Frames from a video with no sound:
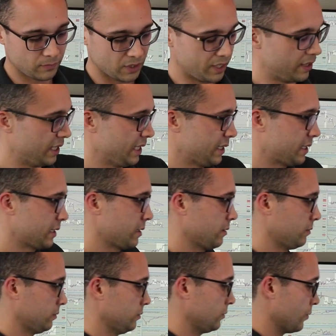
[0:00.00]
this,
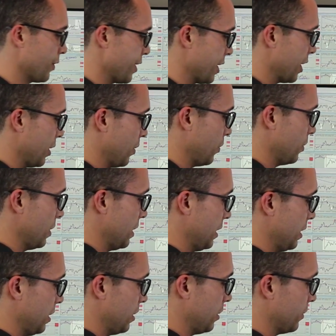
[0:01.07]
where you go,
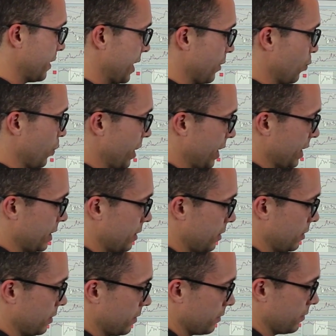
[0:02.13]
okay, win,
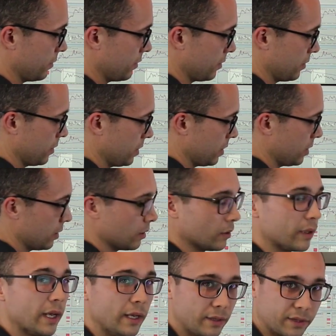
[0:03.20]

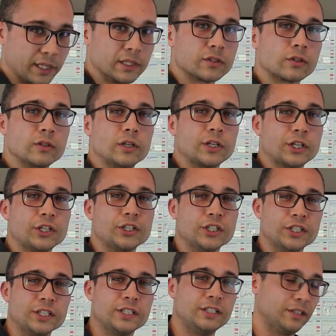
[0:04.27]
okay, things are looking
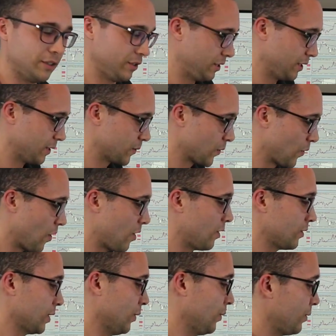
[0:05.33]
good, things are all
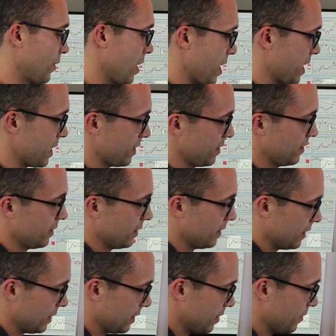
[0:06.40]
going right,
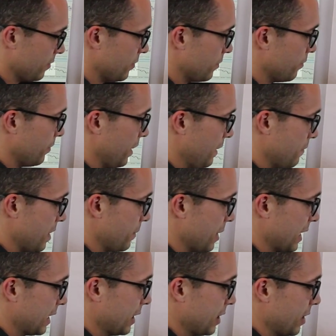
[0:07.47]
and maybe I
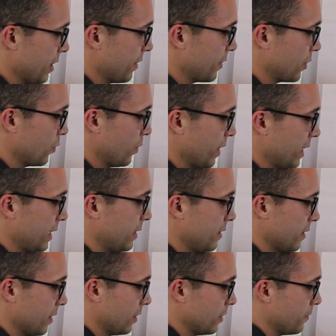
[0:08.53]
get another win,
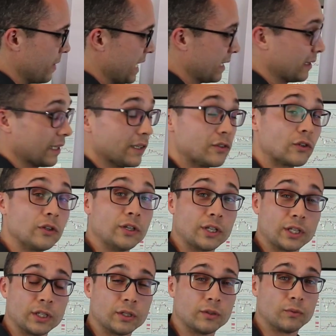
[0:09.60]
oh man, things are
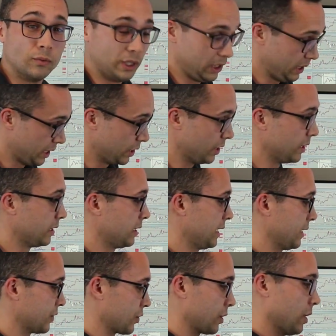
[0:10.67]
looking really good,
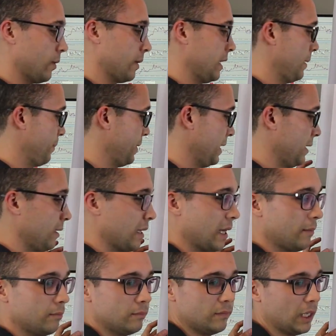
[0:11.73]
things are going uphill,
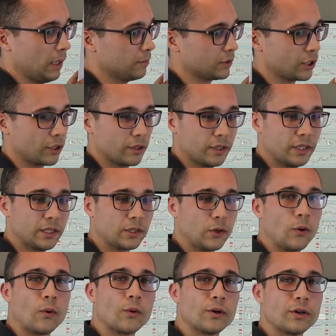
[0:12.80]
I'm turning the
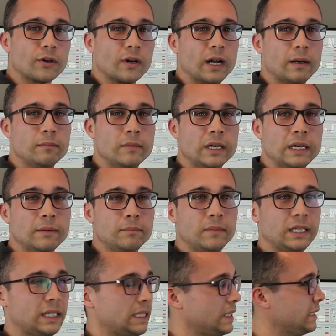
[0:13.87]
corner, I'm
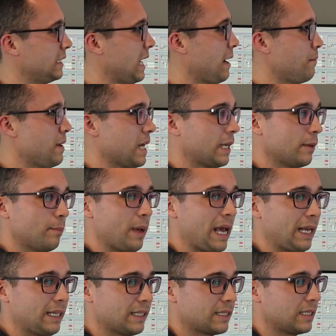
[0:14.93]
not making
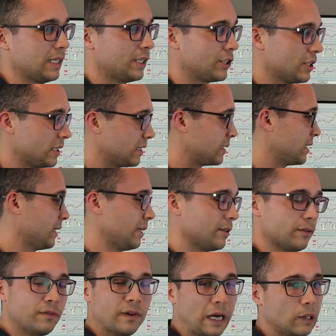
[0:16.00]
bad decisions, you know,
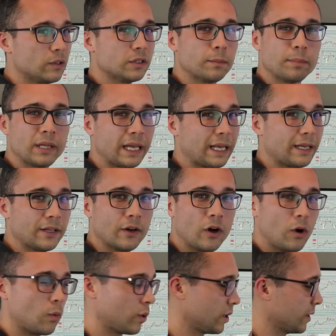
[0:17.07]
following the plan, it
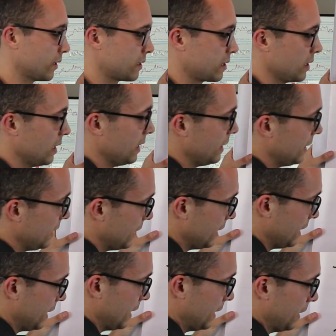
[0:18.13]
all works.
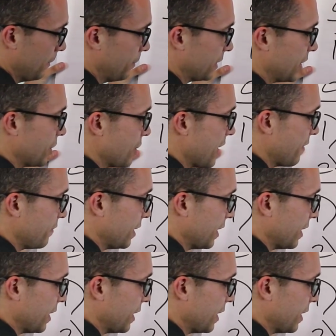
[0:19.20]
But then you have